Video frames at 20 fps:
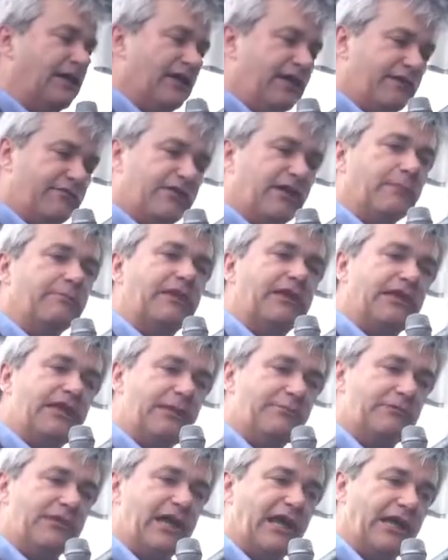If something
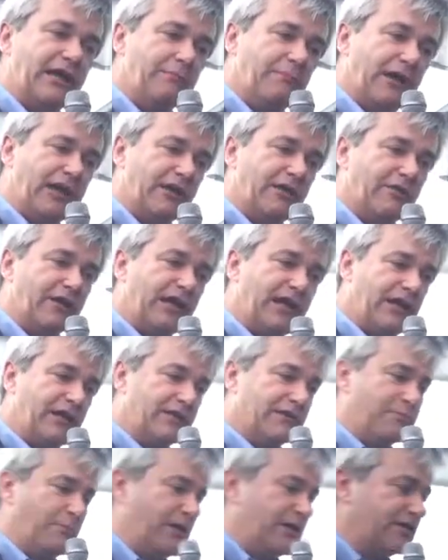keeps getting better and getting
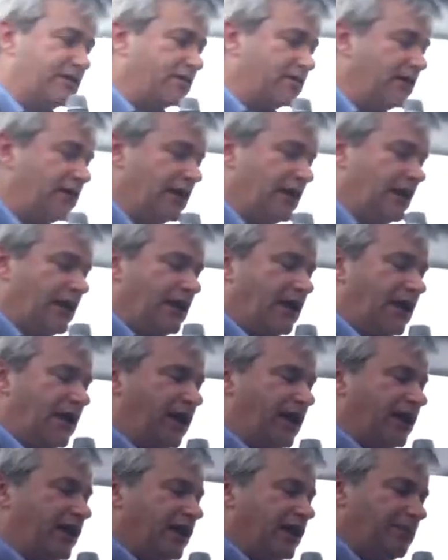smarter,
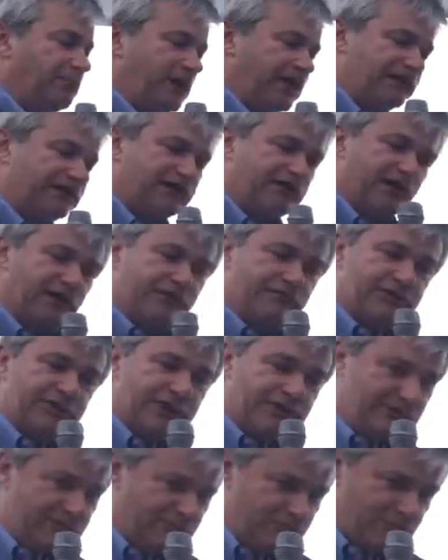it makes a ton of sense.